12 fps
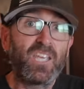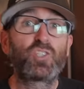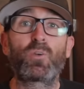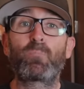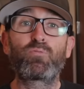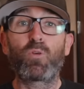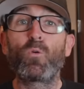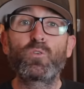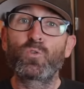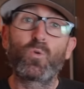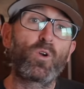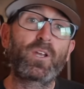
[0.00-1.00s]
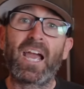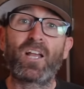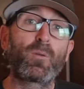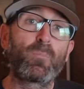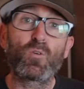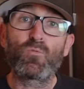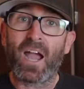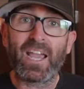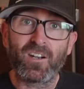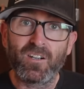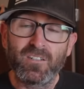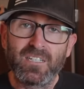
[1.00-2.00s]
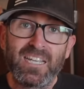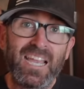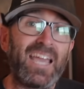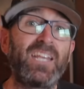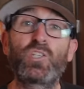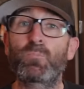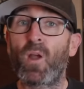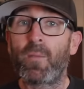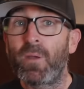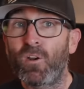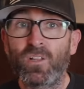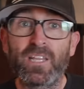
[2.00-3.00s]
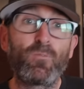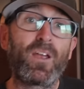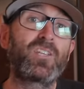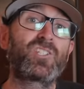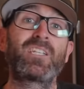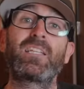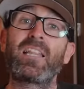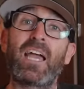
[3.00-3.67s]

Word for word: he's a Pro Tour caliber rider, and he's primarily racing the